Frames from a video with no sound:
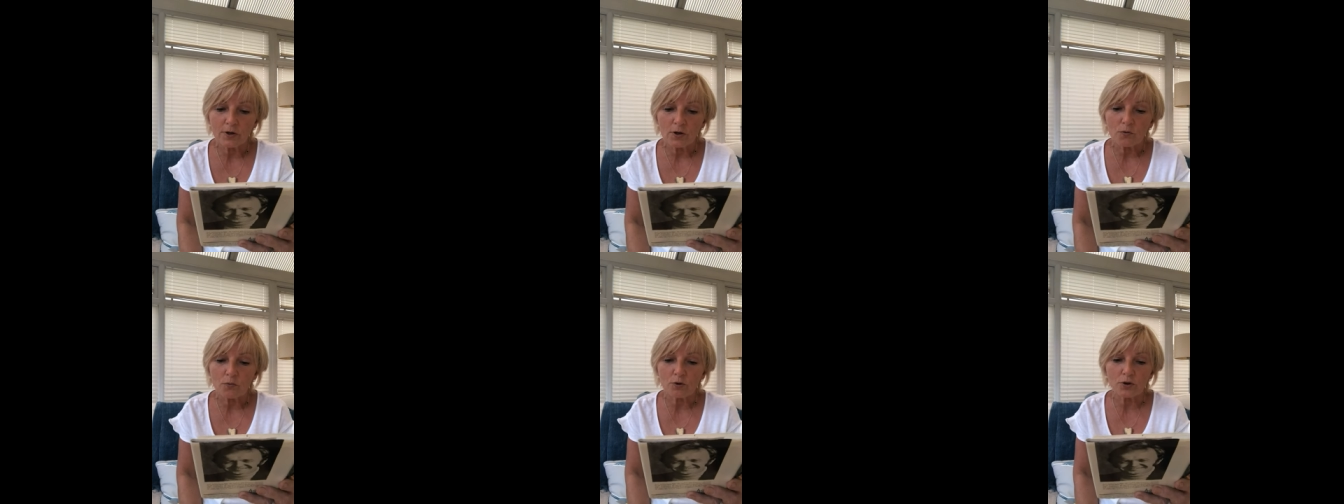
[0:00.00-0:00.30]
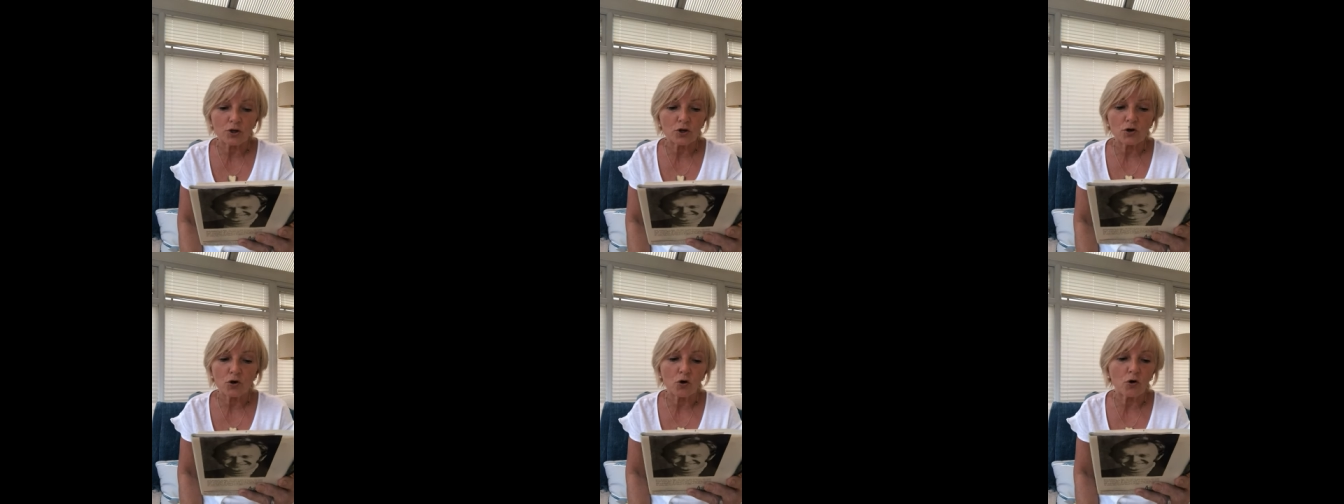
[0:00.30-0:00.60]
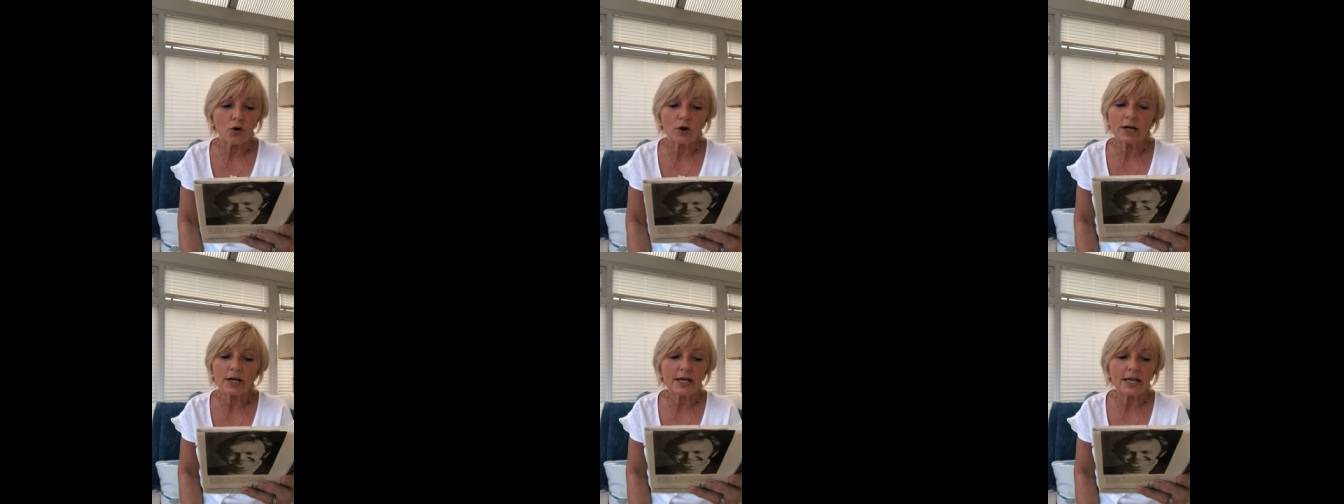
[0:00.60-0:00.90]
with an
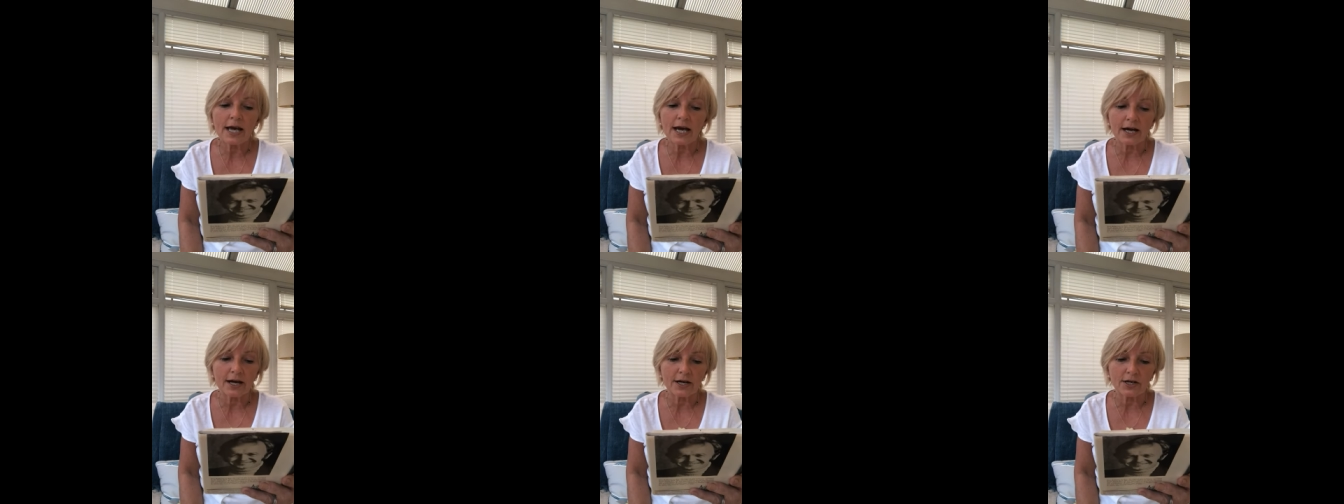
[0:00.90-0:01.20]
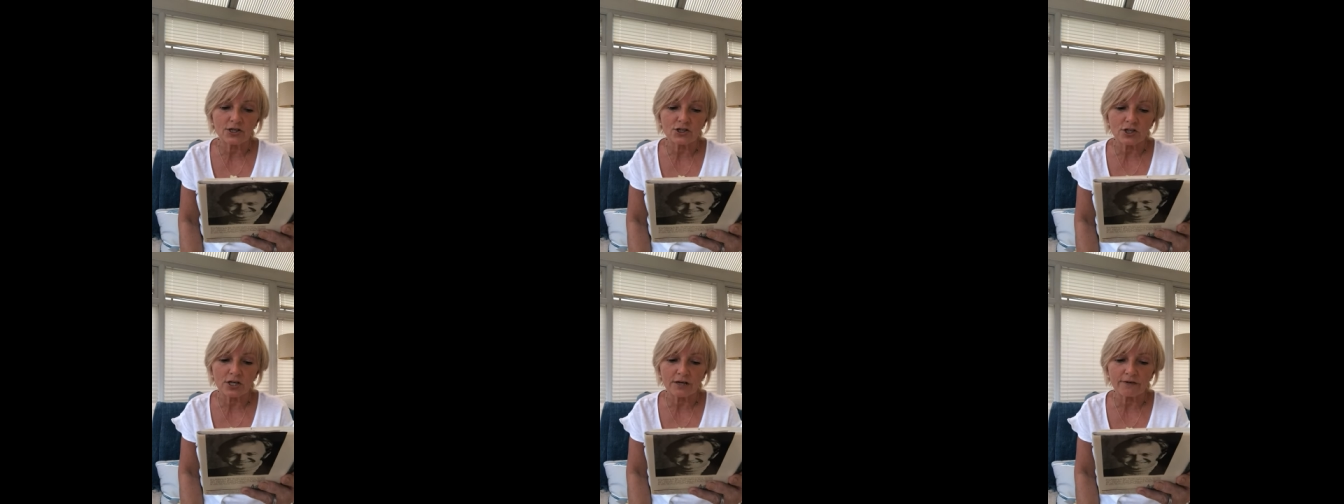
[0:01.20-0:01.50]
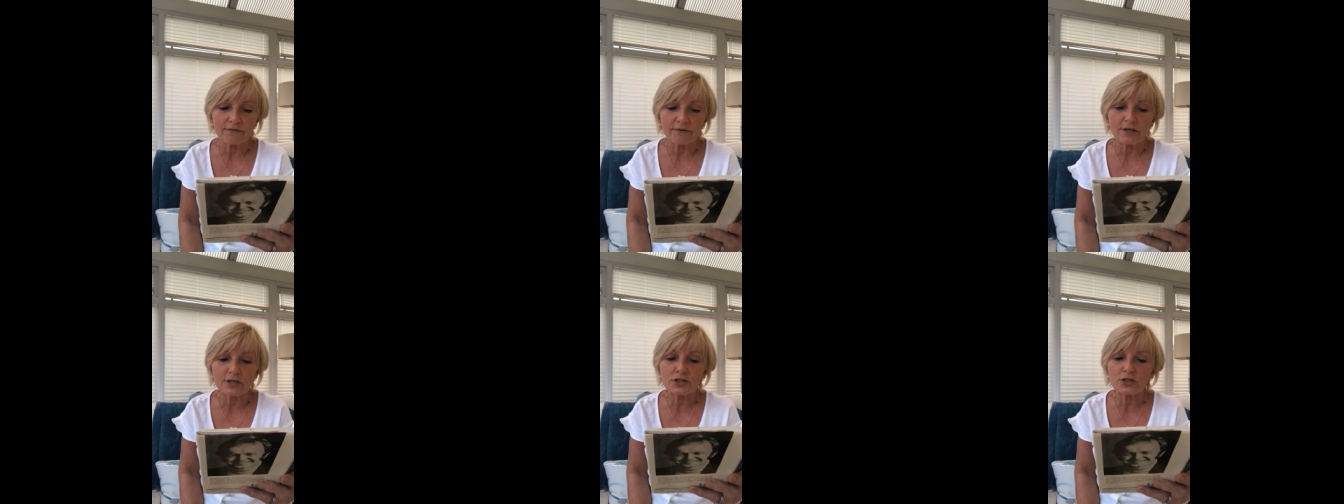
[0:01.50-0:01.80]
oily handkerchief.
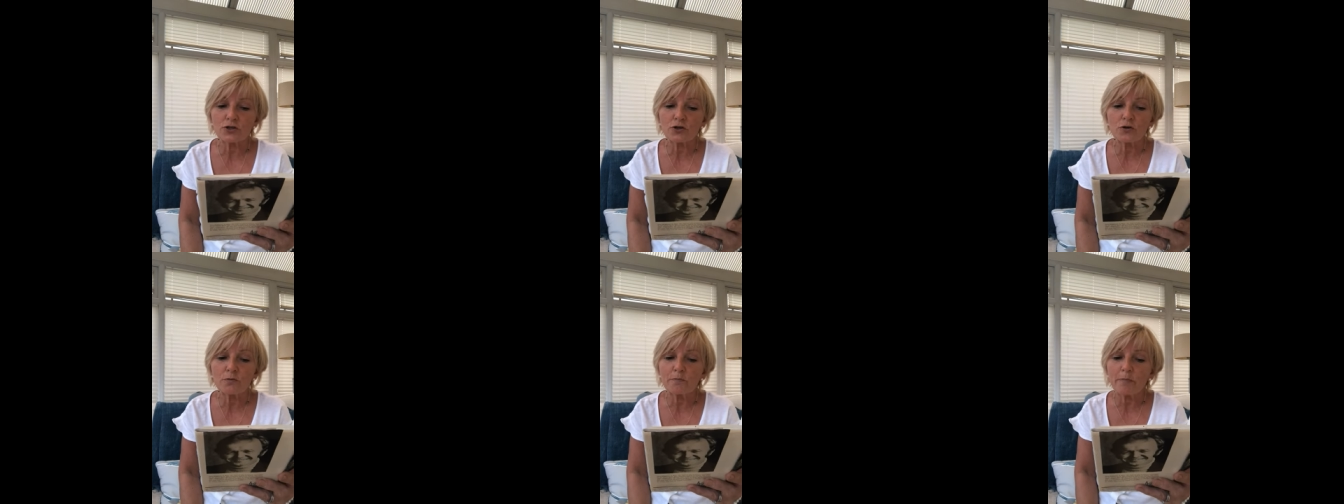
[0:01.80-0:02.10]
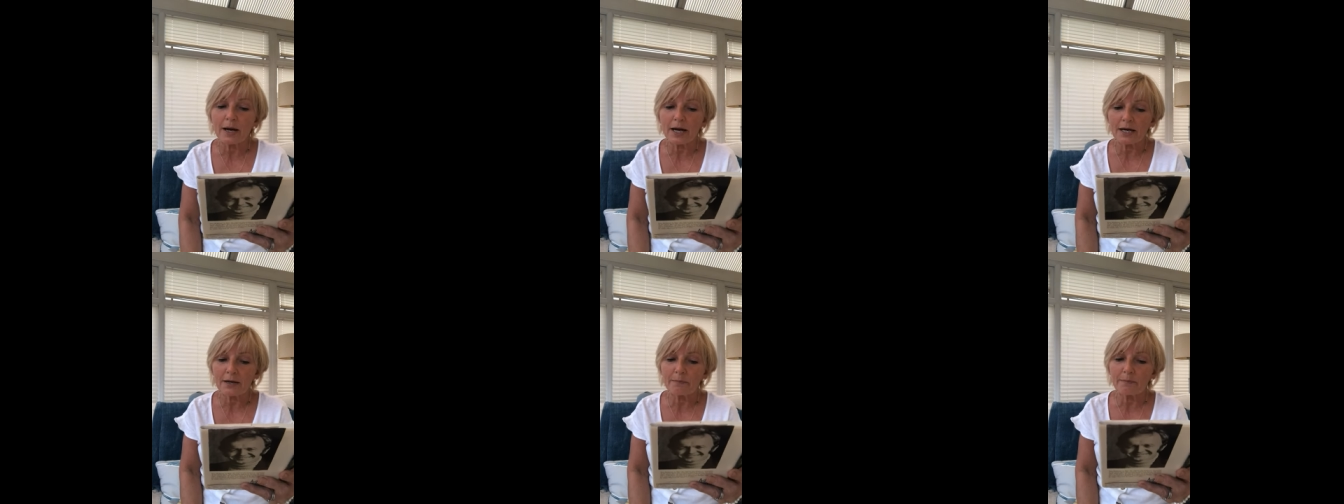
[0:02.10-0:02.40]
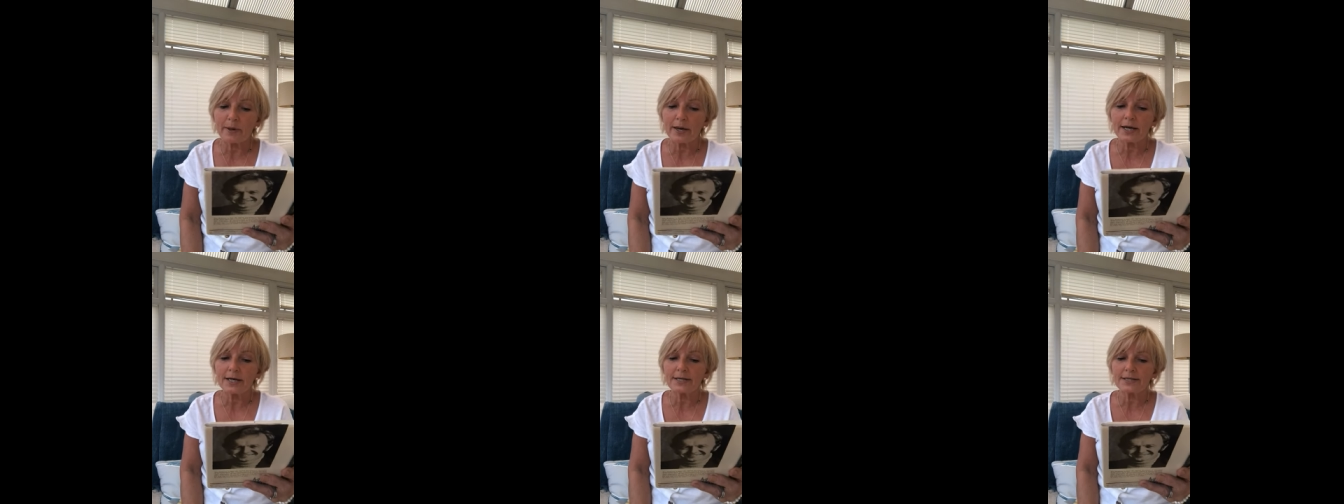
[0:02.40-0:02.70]
He stood back a
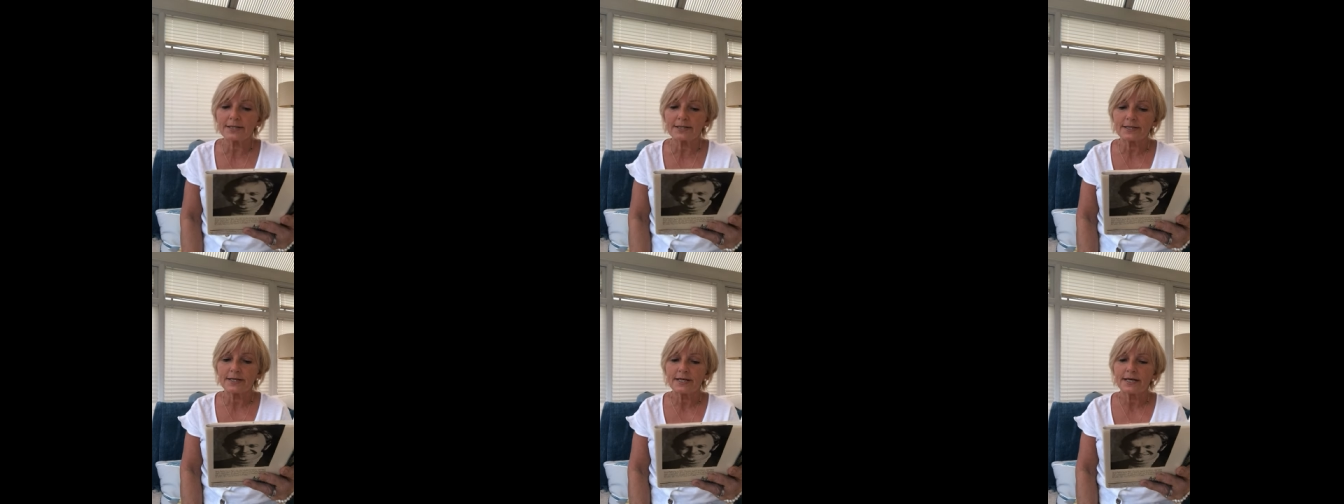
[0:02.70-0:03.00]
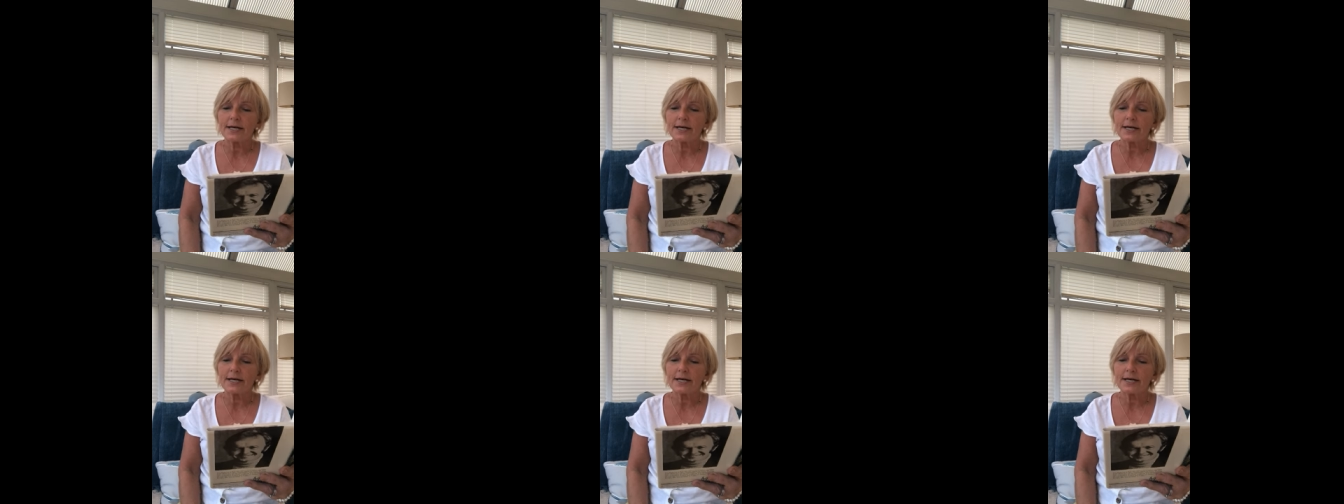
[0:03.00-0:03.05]
pace